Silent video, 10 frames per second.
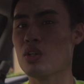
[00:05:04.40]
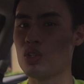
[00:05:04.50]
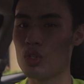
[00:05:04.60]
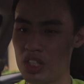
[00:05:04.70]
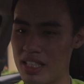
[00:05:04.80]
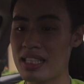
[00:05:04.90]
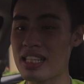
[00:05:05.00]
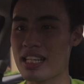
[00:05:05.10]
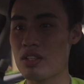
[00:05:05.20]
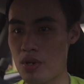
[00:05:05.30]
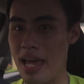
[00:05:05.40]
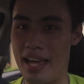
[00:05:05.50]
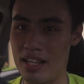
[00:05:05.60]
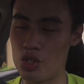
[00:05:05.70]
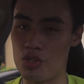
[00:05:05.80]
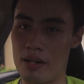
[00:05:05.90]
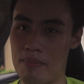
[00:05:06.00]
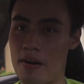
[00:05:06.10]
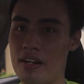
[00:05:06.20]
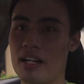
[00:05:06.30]
You just need to add a strut
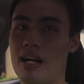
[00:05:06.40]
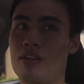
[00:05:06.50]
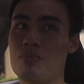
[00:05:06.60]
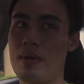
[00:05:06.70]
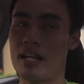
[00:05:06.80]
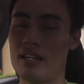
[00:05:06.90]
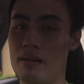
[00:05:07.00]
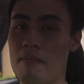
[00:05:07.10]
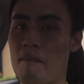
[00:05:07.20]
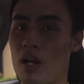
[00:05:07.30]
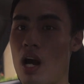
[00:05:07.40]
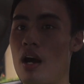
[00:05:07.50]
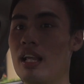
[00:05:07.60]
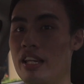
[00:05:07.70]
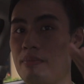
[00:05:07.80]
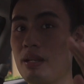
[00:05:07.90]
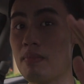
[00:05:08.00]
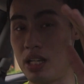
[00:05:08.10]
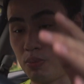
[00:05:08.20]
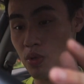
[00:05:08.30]
bar in the car to make the car a little bit
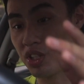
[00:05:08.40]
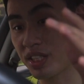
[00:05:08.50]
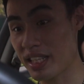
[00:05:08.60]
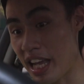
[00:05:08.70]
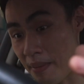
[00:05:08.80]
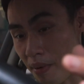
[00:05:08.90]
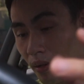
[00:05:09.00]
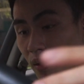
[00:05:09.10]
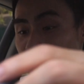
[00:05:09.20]
much more stable,